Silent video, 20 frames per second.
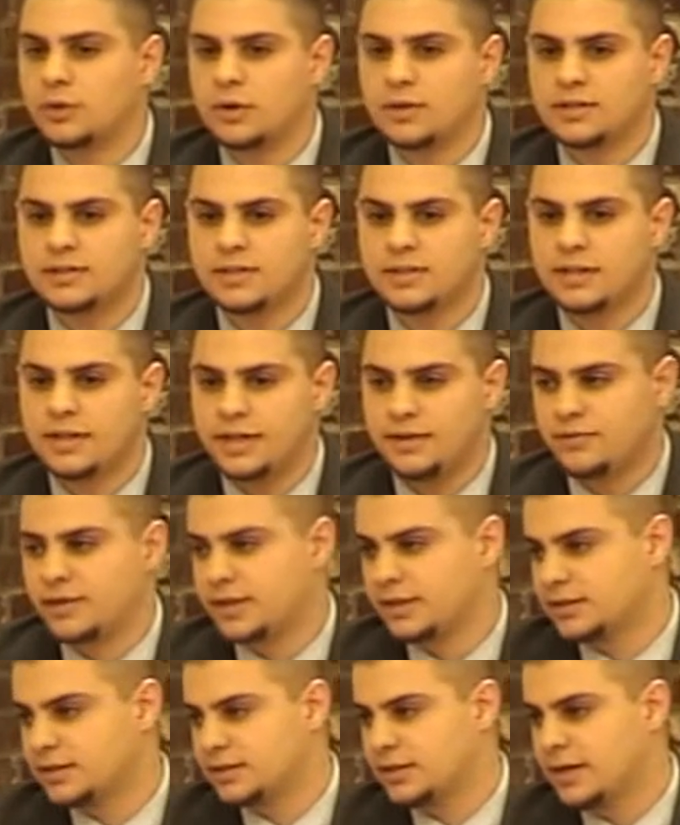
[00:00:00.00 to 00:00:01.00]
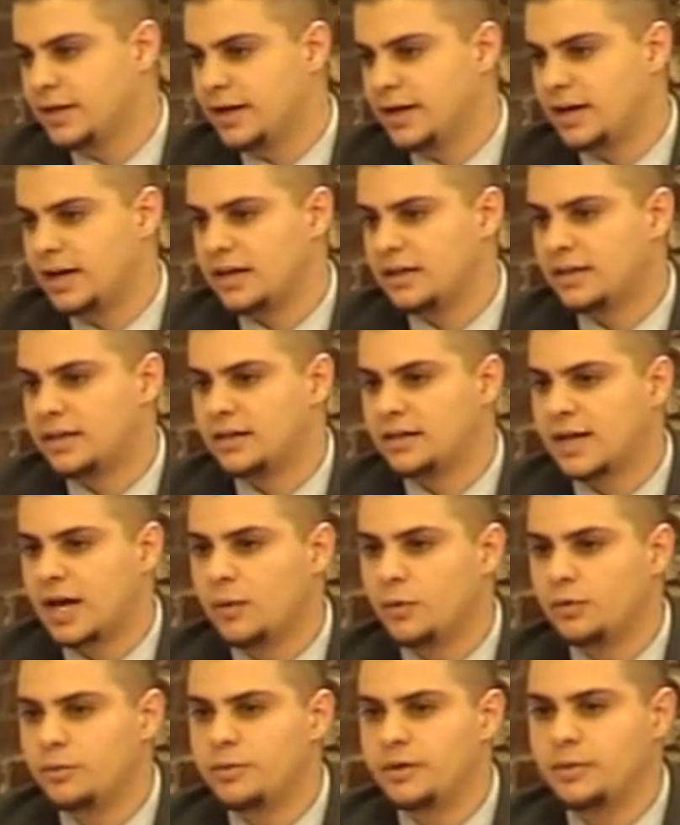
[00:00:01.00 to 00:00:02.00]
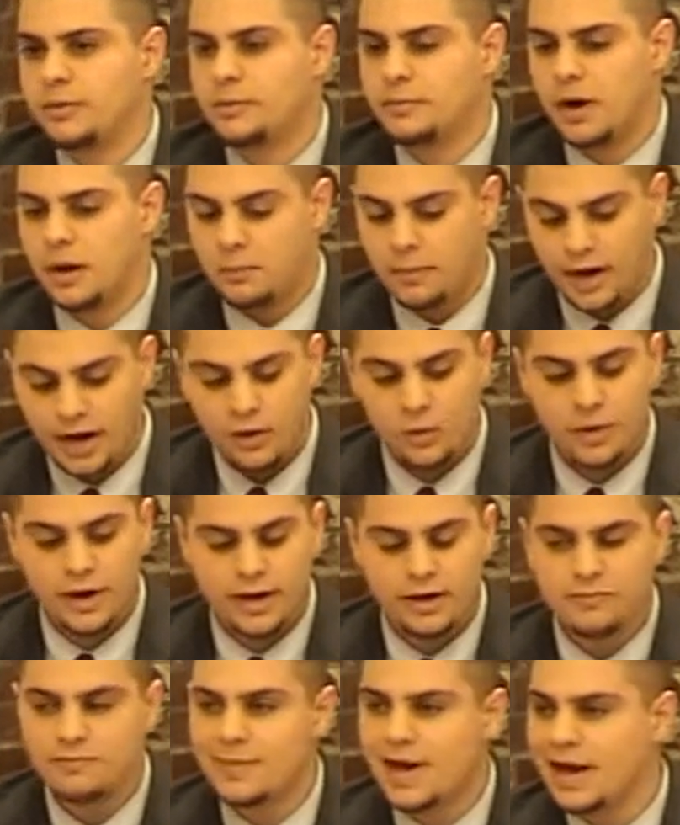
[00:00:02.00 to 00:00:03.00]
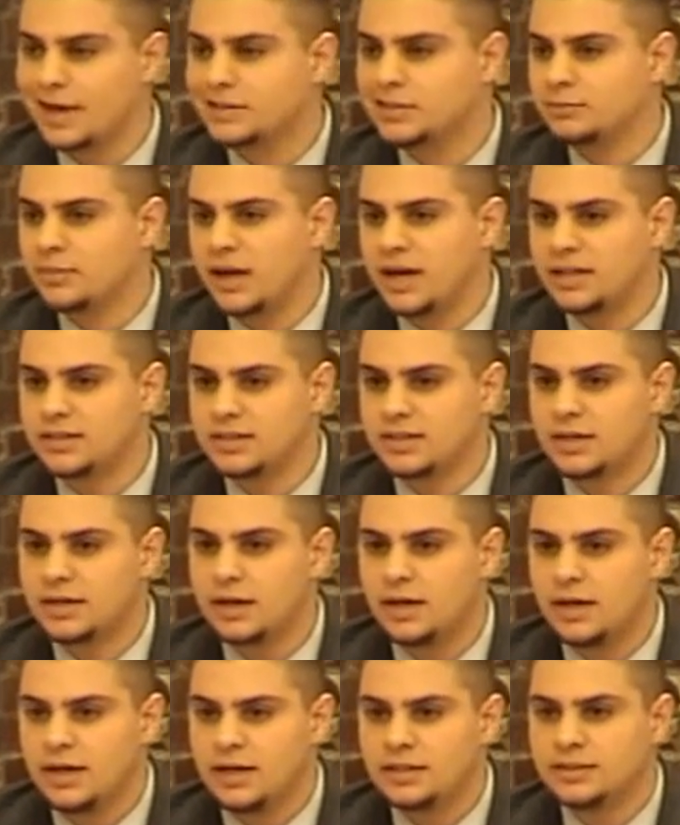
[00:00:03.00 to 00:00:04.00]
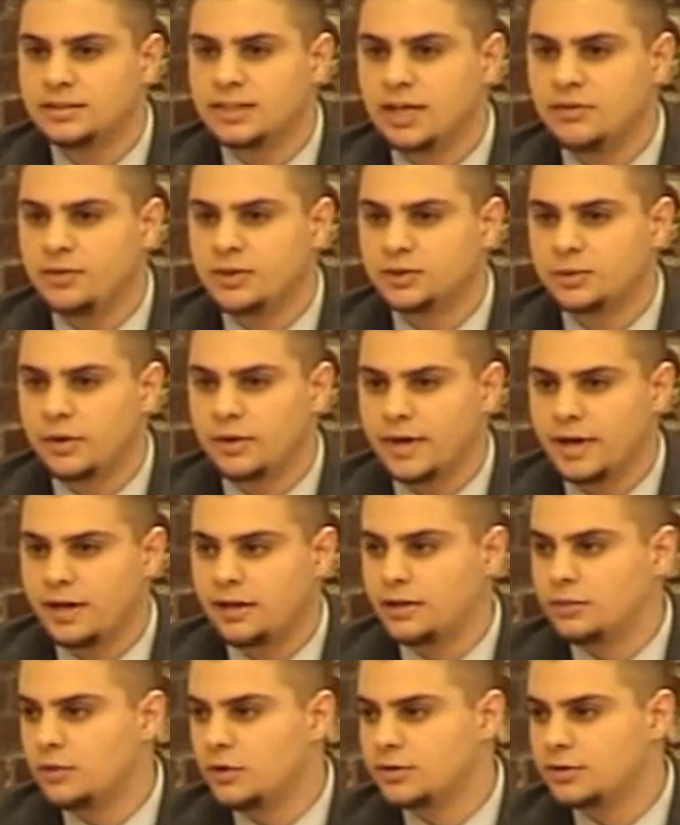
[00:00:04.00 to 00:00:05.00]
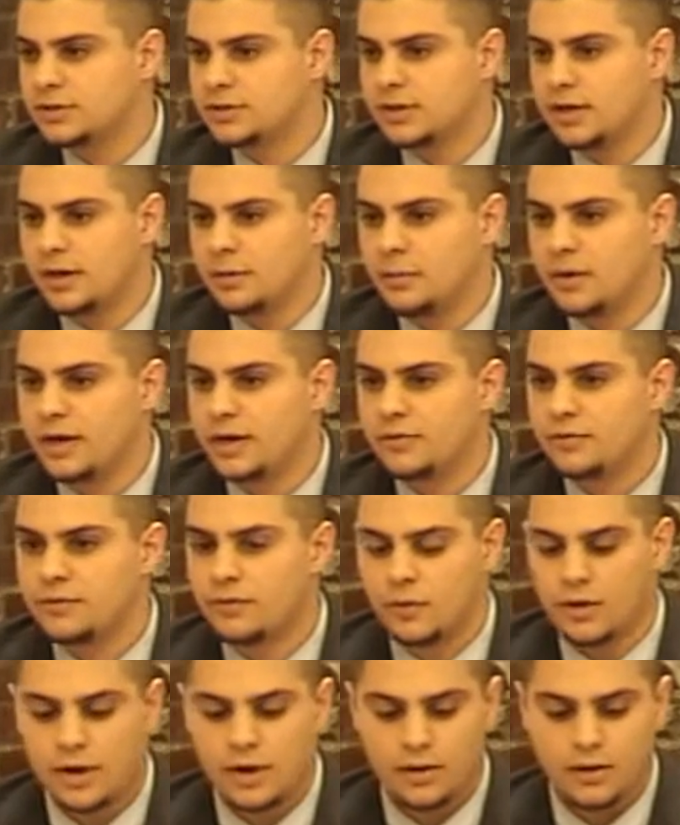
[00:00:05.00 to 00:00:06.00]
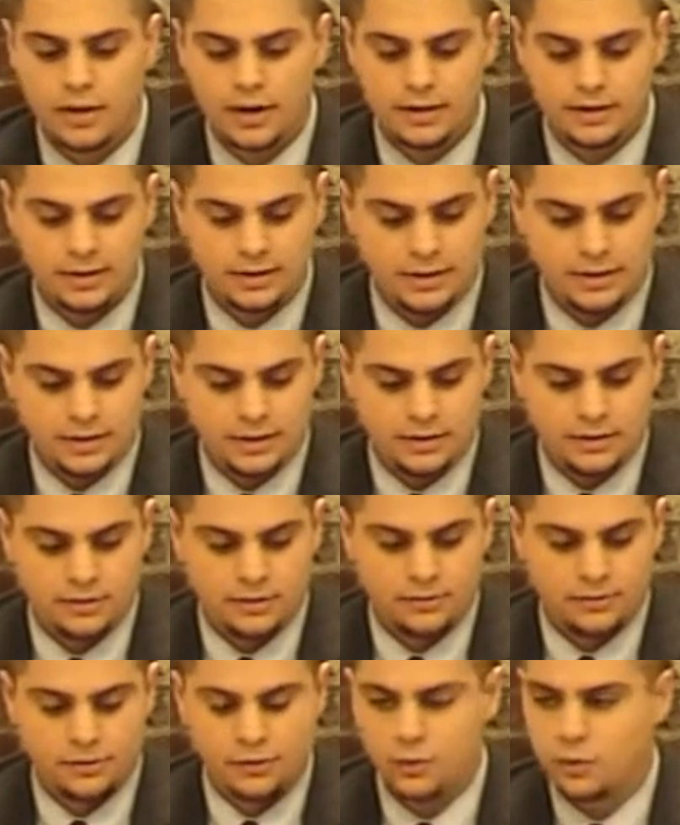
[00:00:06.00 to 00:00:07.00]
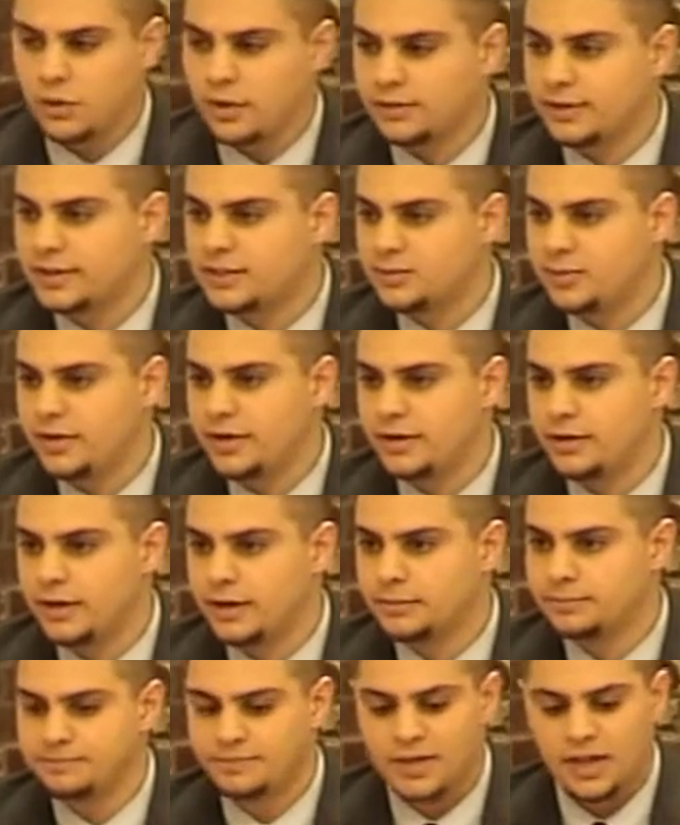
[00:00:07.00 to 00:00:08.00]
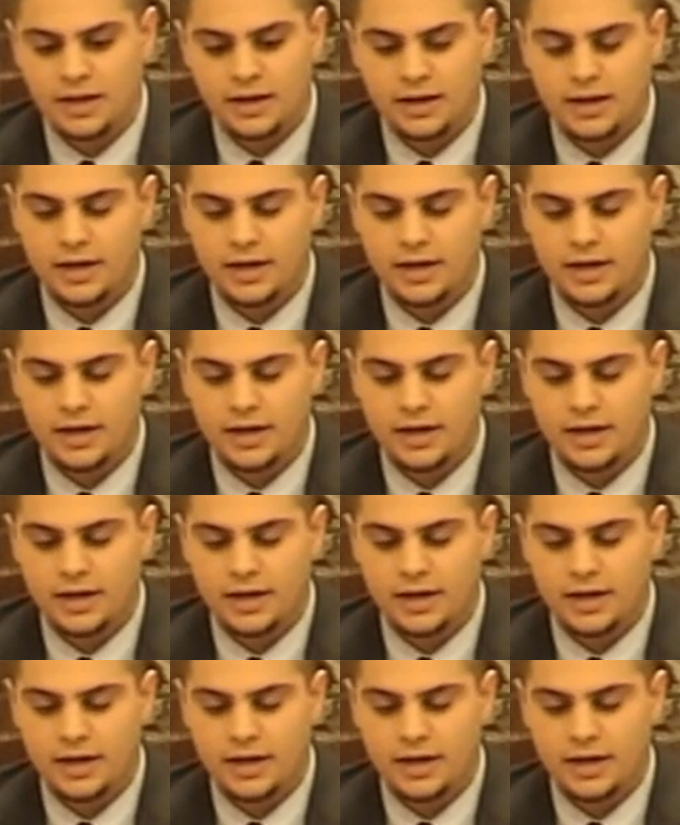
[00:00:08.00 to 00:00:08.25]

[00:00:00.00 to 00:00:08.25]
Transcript: percentage from Somerset, Seekonk, and surrounding communities. We need to be spending more money on professional development to get our teachers to where they have to be.